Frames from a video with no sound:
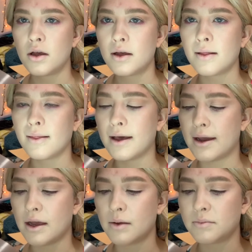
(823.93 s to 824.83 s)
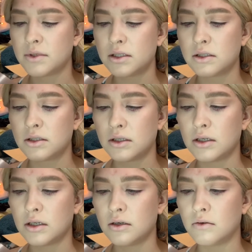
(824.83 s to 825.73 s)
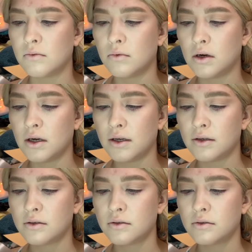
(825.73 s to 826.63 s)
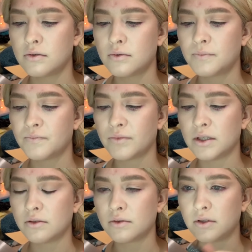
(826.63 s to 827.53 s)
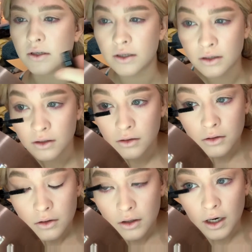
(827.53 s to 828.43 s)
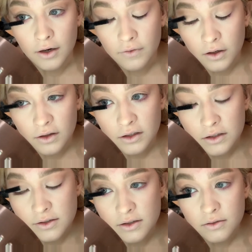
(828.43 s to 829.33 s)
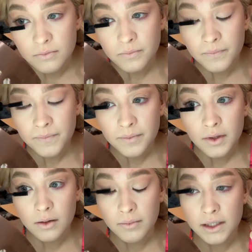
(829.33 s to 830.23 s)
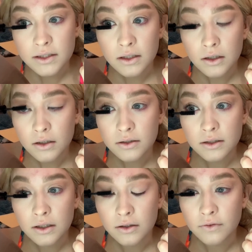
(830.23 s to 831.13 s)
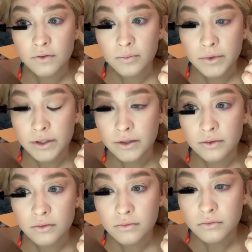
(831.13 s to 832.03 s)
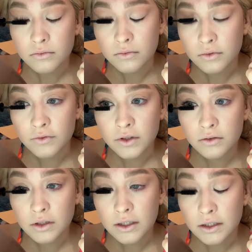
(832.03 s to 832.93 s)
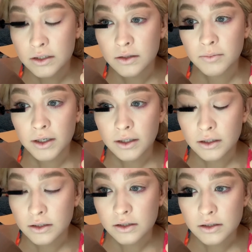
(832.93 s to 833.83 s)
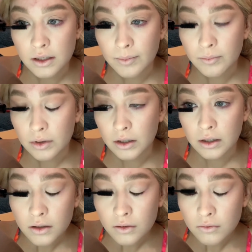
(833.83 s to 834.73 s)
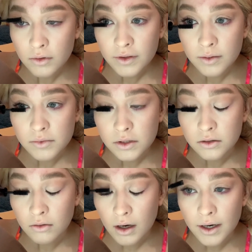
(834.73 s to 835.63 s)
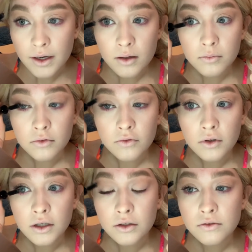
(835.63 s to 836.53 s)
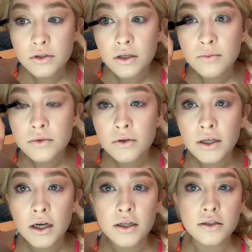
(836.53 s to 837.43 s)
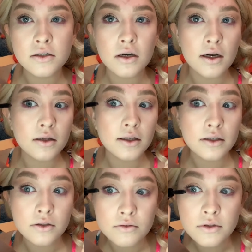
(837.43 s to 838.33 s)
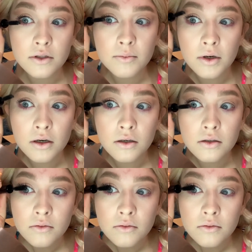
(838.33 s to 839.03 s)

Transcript: Labs in a while. This was like, I have all these mascaras now from my review that I did back in December. I don't want them to dry up before I use them, so I kind of just try to like use them all,